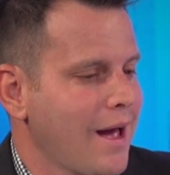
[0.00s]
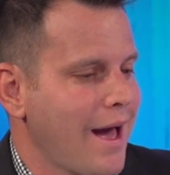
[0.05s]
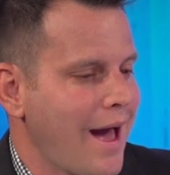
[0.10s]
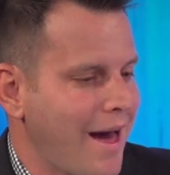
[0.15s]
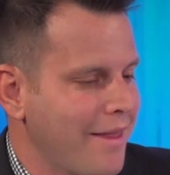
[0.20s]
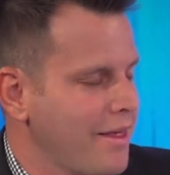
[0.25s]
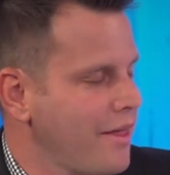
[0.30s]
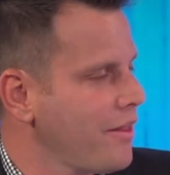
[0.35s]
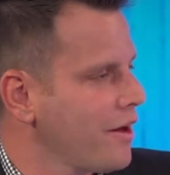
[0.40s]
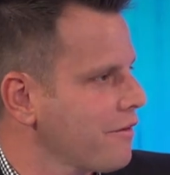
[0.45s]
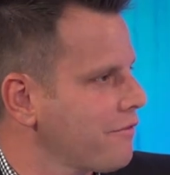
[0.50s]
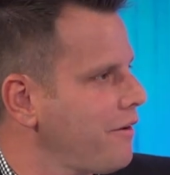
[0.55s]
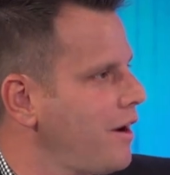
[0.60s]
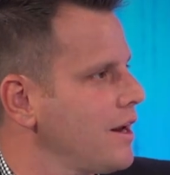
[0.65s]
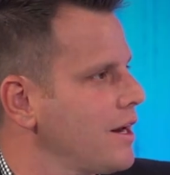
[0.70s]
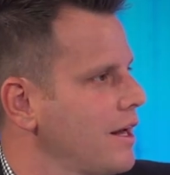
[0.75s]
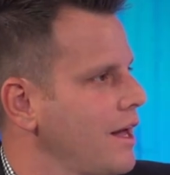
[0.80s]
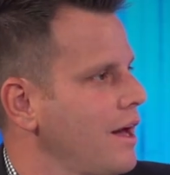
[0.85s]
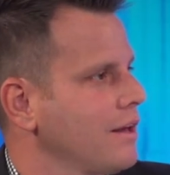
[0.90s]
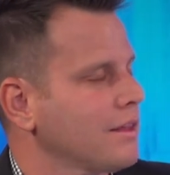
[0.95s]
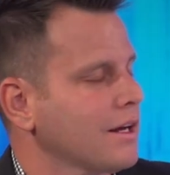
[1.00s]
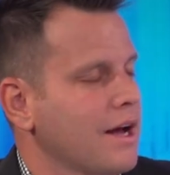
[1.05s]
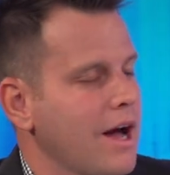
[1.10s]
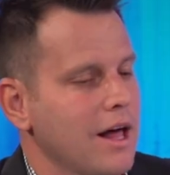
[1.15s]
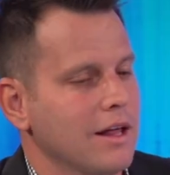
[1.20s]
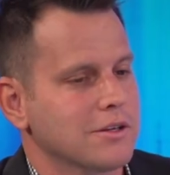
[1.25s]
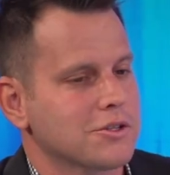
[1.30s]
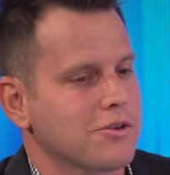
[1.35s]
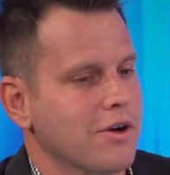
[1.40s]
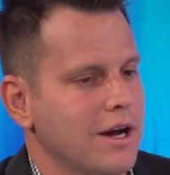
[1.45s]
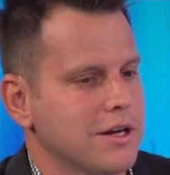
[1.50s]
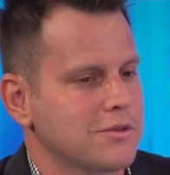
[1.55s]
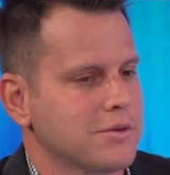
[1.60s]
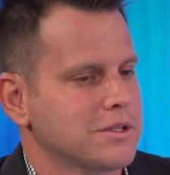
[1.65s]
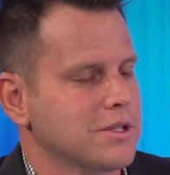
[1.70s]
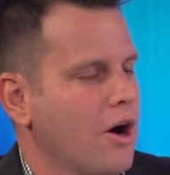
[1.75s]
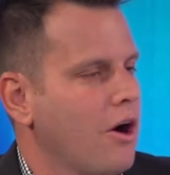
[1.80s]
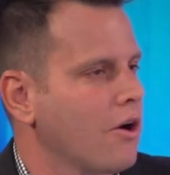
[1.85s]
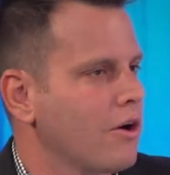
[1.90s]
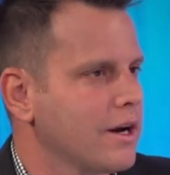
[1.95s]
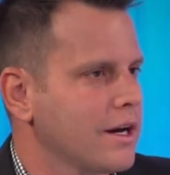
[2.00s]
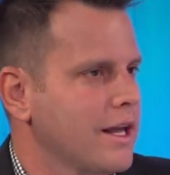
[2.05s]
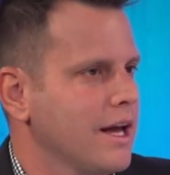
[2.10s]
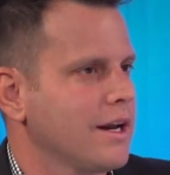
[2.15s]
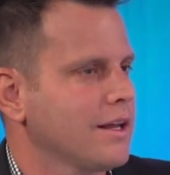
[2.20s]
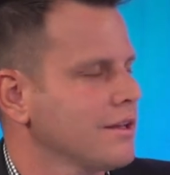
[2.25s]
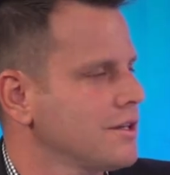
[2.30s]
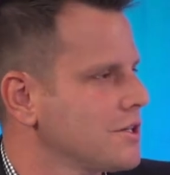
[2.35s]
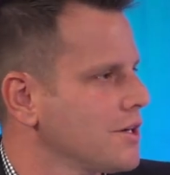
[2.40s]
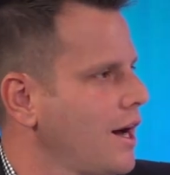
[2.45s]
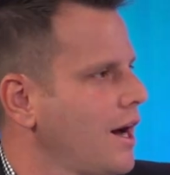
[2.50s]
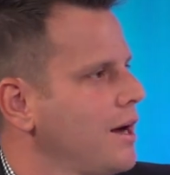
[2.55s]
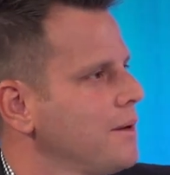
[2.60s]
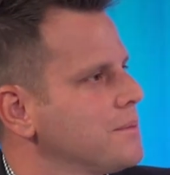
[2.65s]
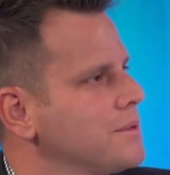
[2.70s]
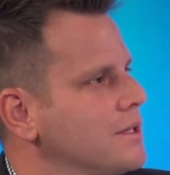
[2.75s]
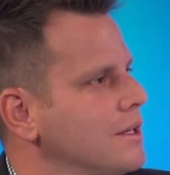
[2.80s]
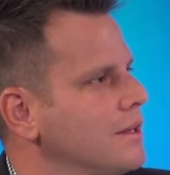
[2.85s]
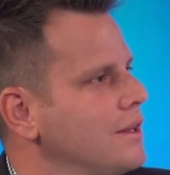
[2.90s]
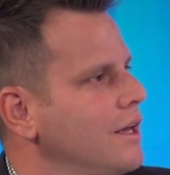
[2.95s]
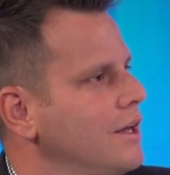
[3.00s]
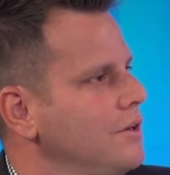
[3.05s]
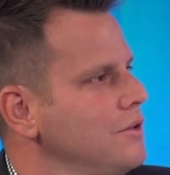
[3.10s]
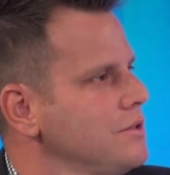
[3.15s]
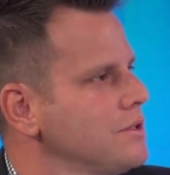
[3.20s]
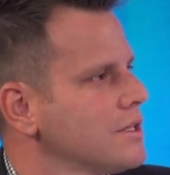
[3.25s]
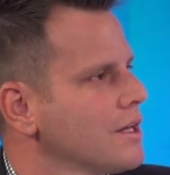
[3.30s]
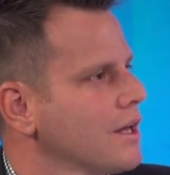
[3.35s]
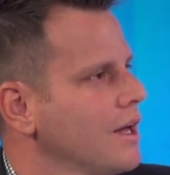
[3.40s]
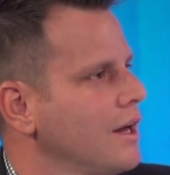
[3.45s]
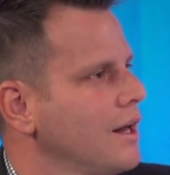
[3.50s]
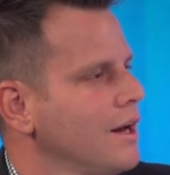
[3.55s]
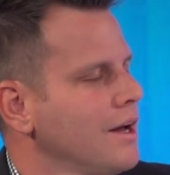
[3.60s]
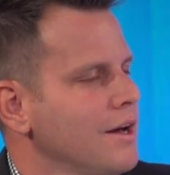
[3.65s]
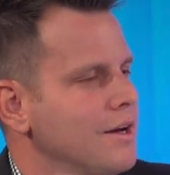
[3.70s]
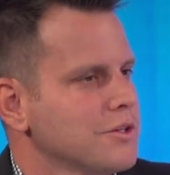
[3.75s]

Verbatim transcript: And then they're finding out that college graduates aren't getting the jobs that they used to get.